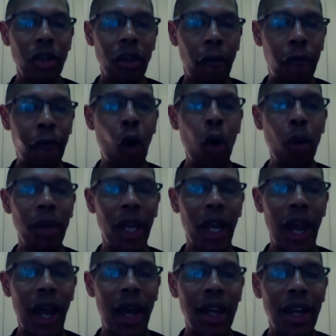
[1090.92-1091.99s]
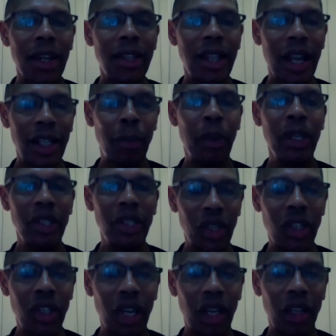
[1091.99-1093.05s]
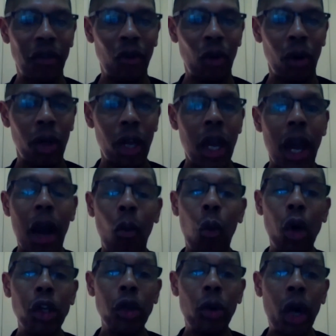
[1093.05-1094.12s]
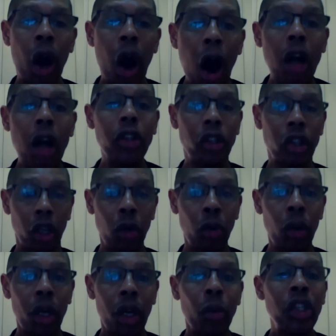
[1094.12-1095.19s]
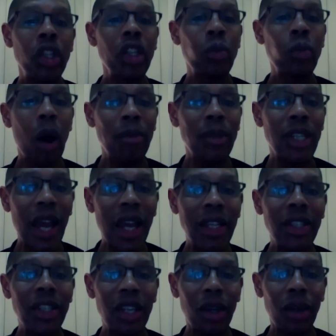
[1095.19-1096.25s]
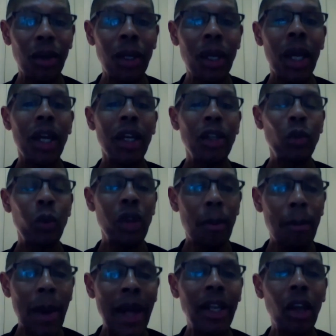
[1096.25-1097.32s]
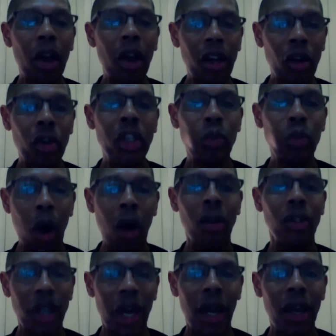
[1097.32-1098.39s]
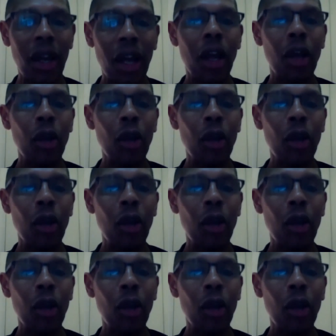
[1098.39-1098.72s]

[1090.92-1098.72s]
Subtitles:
the formula that's been successful. And what you can't do, which is what I'm saying to you, is with a man like Chris Wilder,